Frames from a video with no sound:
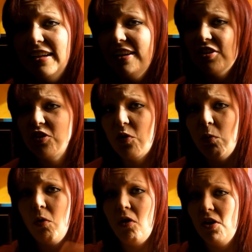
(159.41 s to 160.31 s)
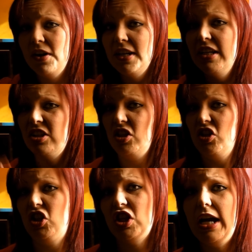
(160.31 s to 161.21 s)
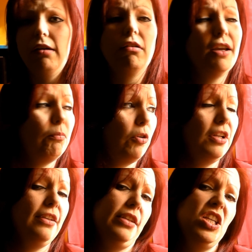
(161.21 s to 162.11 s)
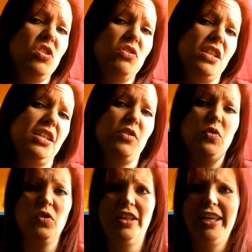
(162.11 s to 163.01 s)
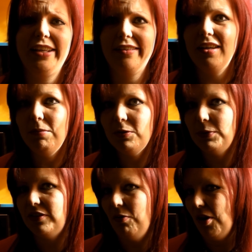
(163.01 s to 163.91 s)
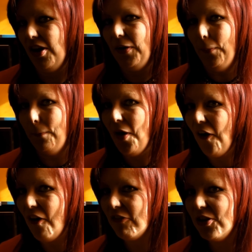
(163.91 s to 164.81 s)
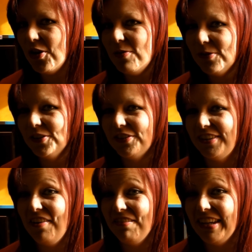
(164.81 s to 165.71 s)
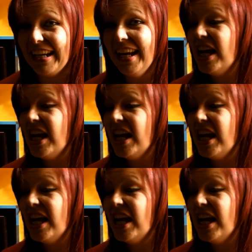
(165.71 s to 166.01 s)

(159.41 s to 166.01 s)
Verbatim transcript: I don't know what showering products he uses or like it must be some kind of perfume or something